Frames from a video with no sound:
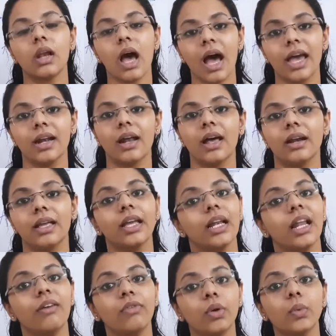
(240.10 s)
hierarchy
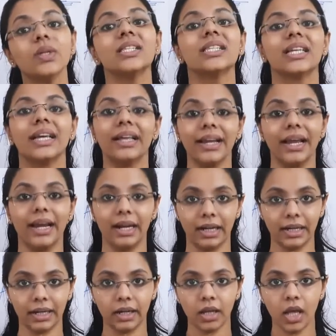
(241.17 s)
level was
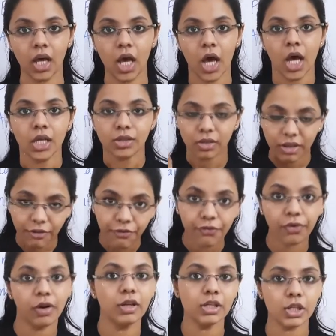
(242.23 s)
created. So the
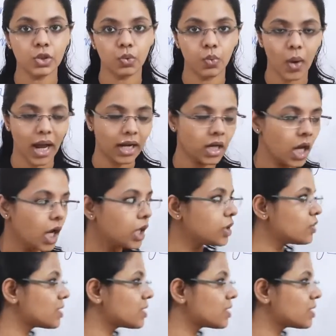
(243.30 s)
first one to